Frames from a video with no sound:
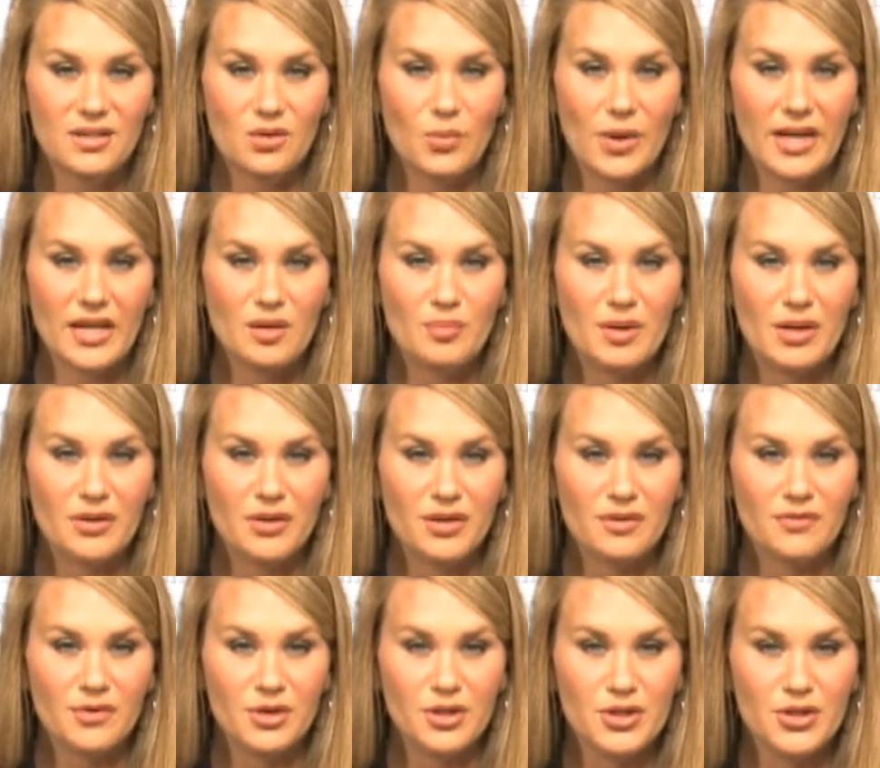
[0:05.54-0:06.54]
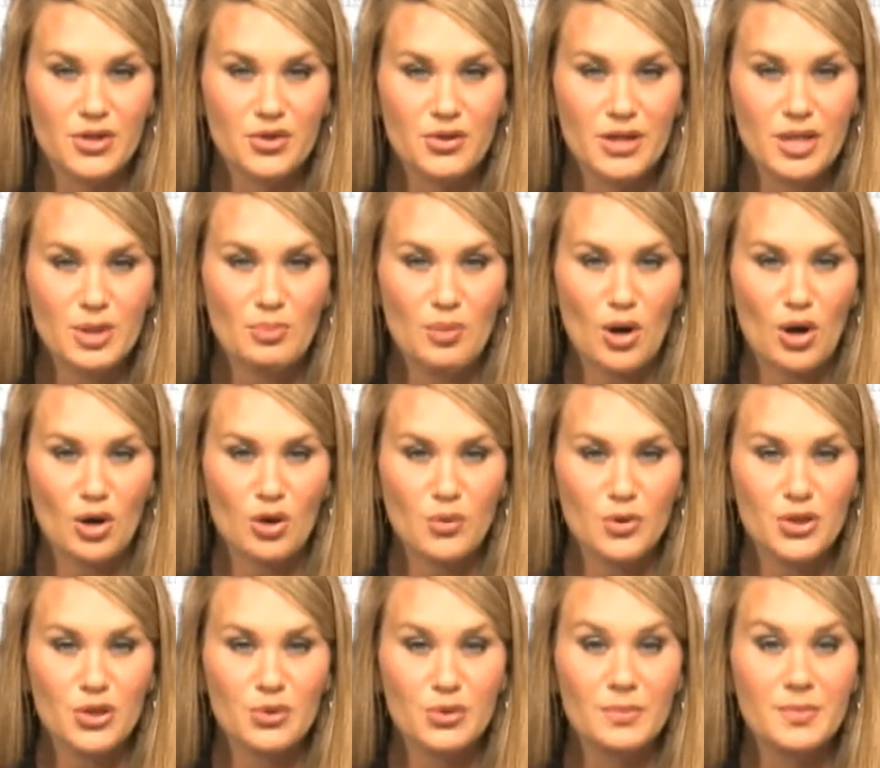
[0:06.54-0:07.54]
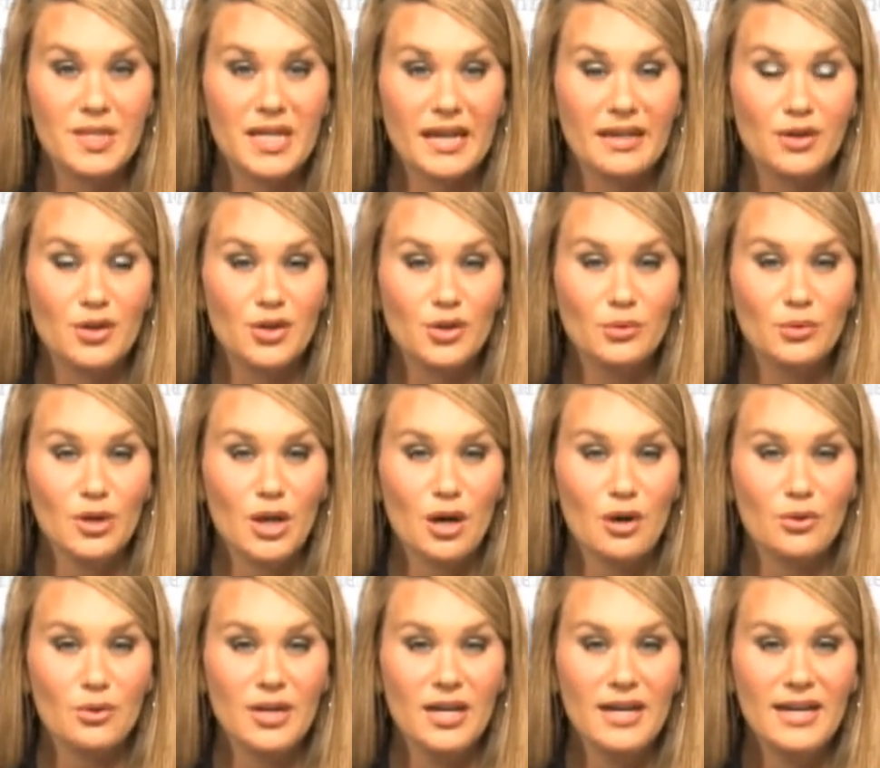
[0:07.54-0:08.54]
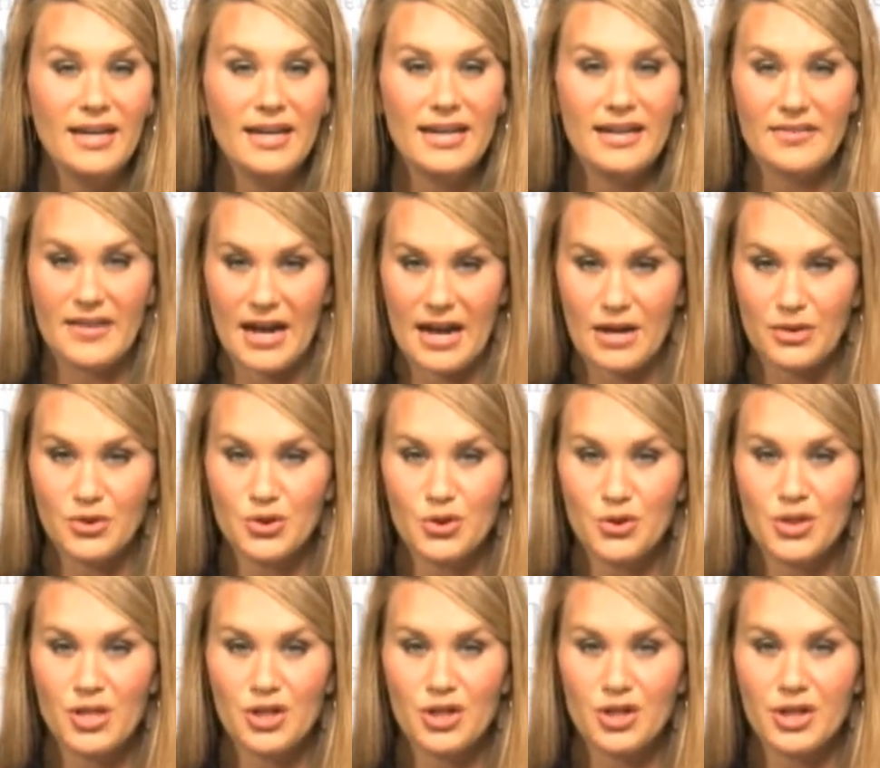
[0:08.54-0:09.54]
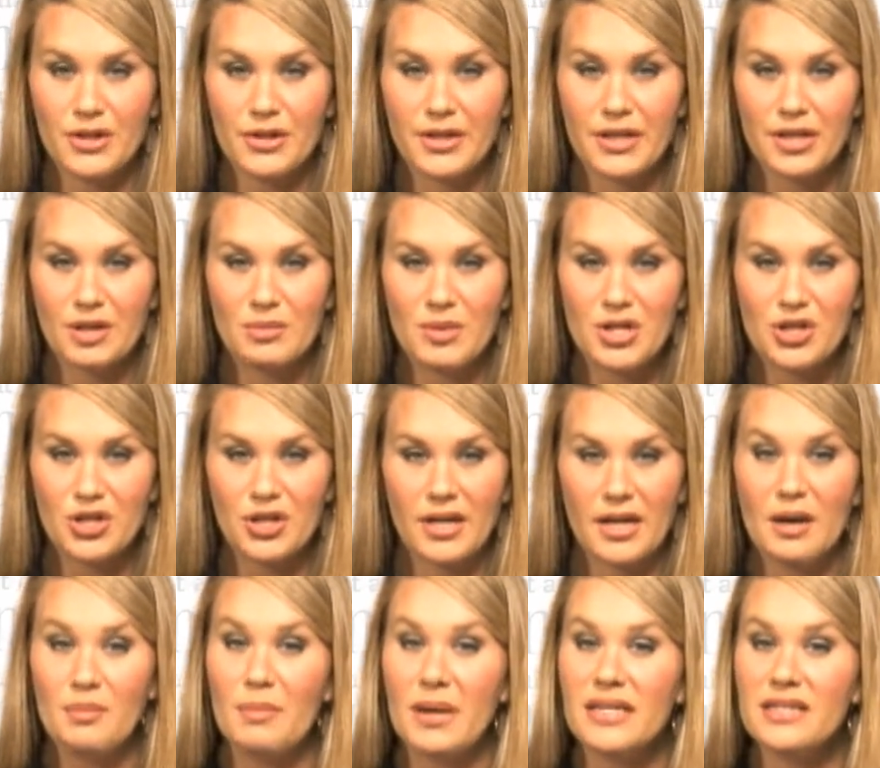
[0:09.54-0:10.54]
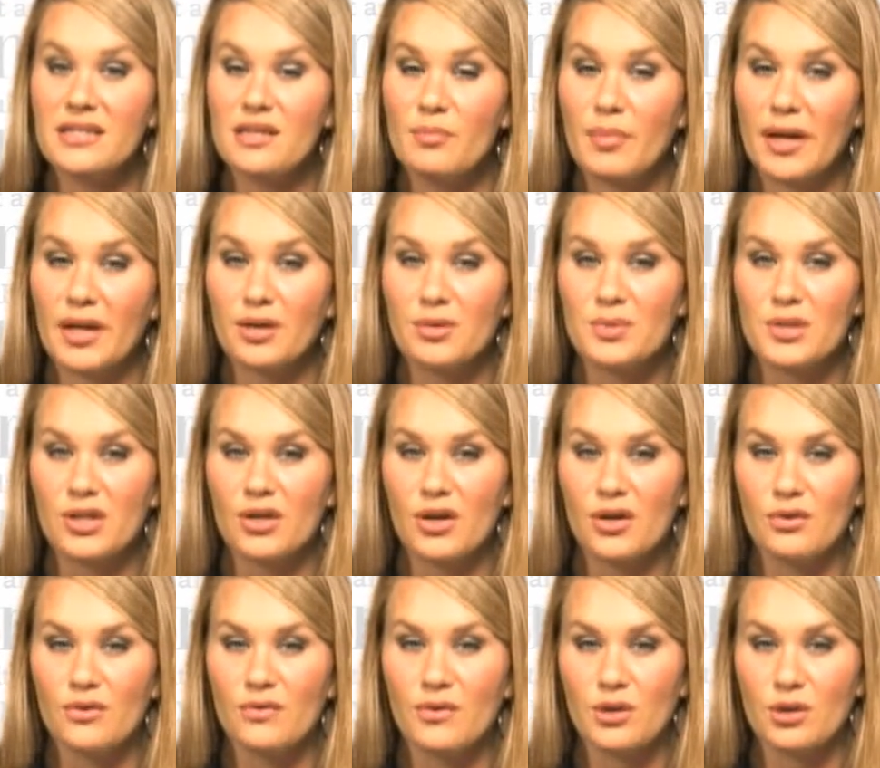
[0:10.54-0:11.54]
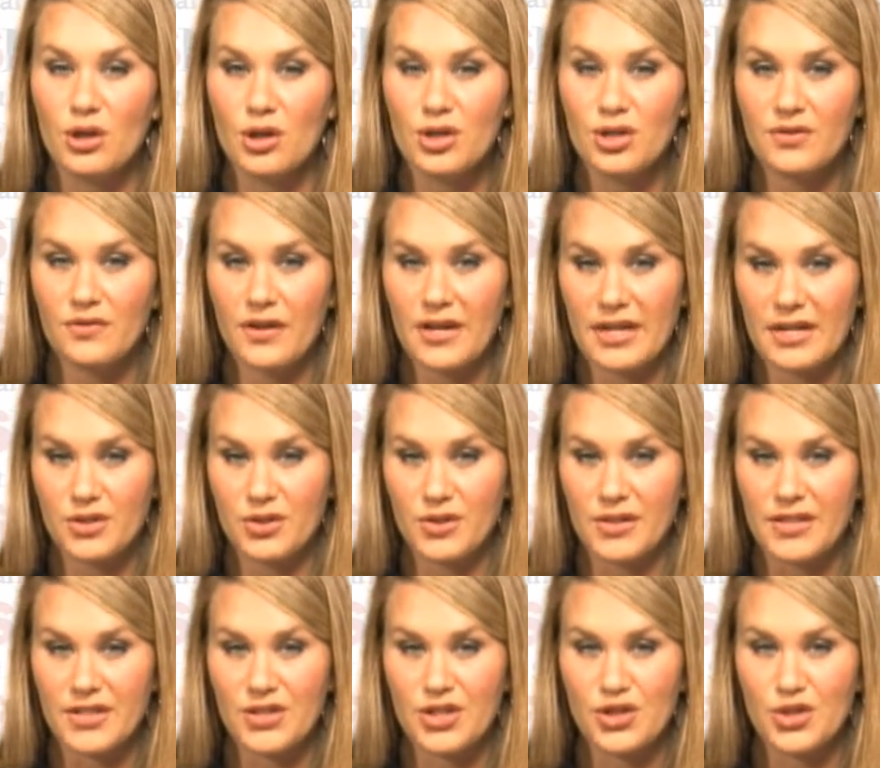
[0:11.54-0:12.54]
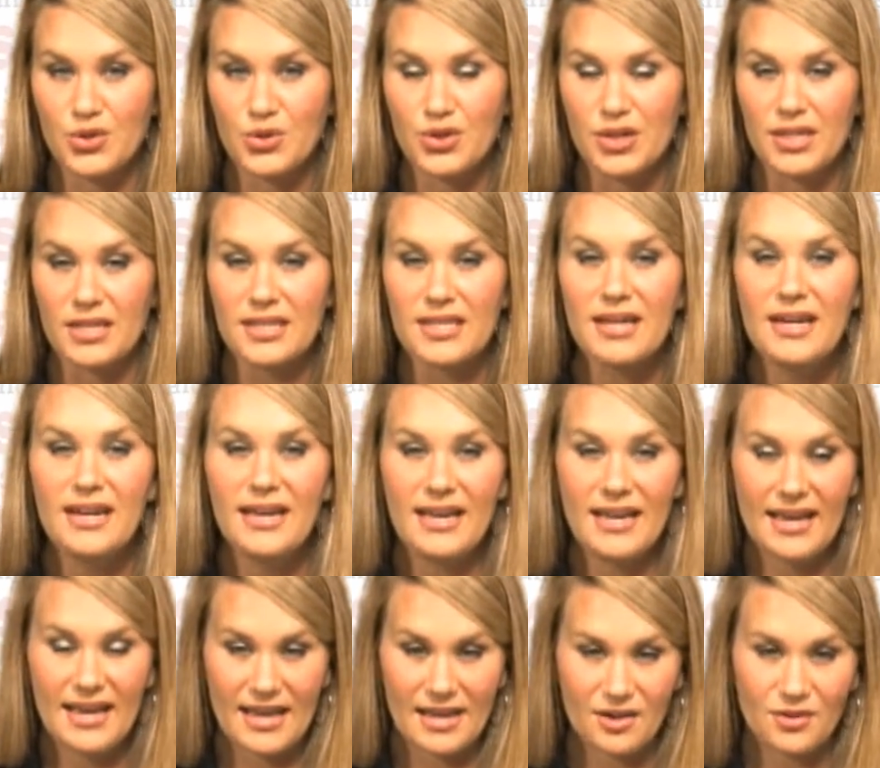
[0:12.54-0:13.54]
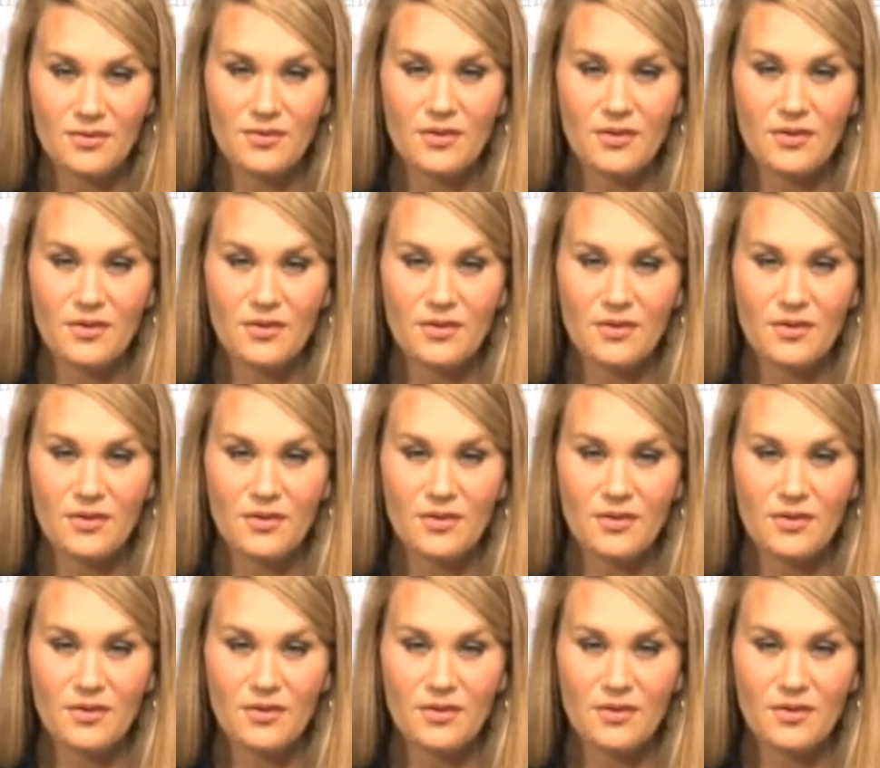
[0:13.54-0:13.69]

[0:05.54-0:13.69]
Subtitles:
the waiting period for a distressed borrower to obtain a new loan, and the House Judiciary Commission amends the bankruptcy code for large financial institutions. Ahead on